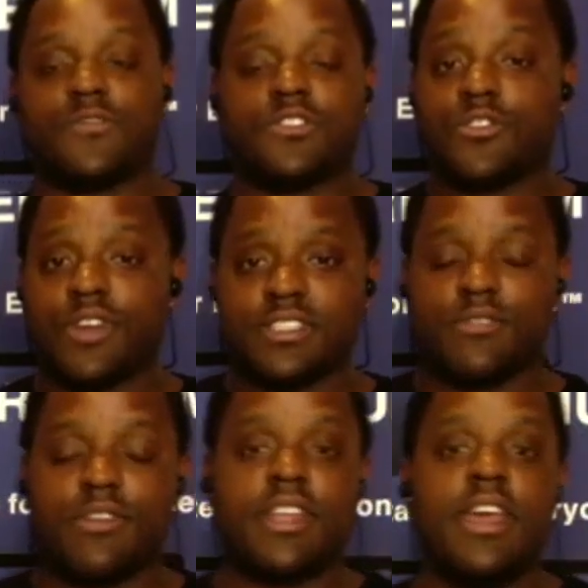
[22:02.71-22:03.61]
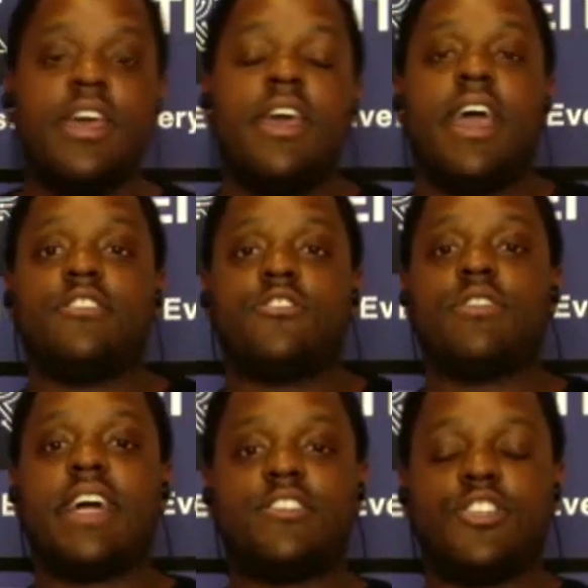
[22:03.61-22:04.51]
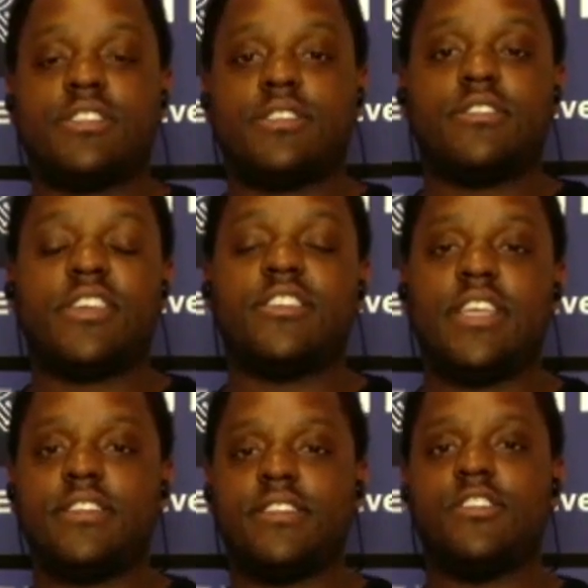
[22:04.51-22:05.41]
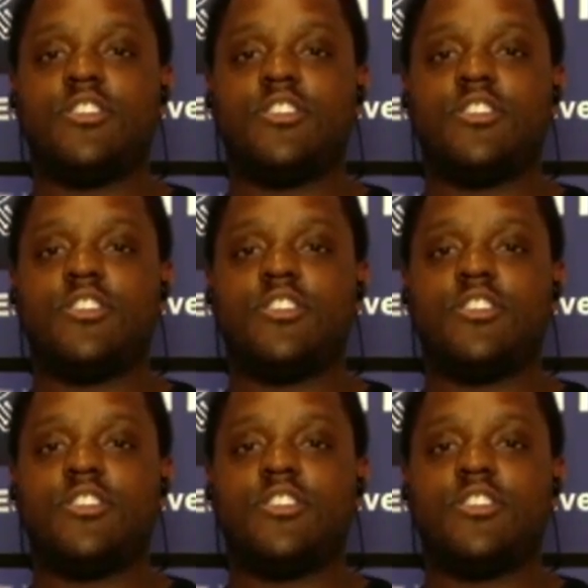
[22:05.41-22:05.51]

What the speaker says: It's crazy, right? And so that's just Indonesia.